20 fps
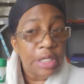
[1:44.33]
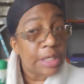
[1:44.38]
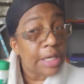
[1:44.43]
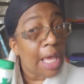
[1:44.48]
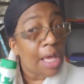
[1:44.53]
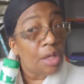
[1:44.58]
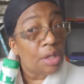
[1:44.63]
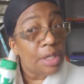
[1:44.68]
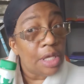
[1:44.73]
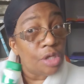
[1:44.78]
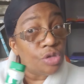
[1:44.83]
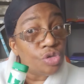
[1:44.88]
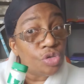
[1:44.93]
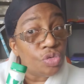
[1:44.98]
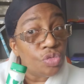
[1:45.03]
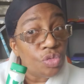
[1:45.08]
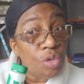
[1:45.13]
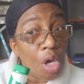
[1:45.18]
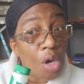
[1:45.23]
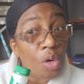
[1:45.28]
And I'll let
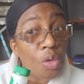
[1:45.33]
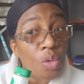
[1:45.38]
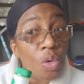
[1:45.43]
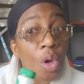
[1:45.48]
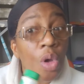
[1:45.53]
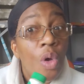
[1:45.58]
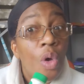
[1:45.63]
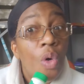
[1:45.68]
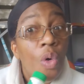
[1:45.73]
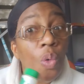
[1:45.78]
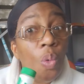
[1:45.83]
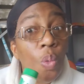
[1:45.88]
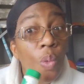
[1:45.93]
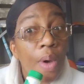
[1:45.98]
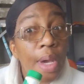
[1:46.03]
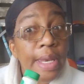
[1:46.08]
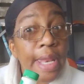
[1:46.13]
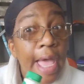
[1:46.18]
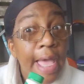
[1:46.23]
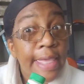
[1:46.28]
you know
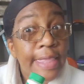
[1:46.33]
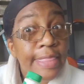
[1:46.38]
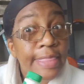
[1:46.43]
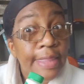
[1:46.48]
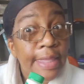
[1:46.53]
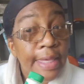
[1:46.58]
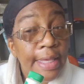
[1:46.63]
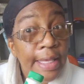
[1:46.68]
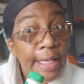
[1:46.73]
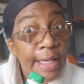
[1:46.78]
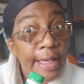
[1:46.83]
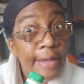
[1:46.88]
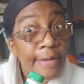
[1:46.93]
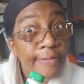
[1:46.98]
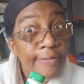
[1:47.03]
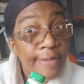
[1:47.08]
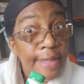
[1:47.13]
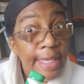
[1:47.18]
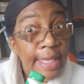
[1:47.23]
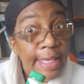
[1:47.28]
what I think
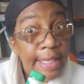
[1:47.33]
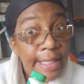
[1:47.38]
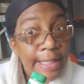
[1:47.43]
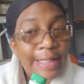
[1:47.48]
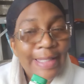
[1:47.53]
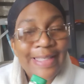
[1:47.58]
of it.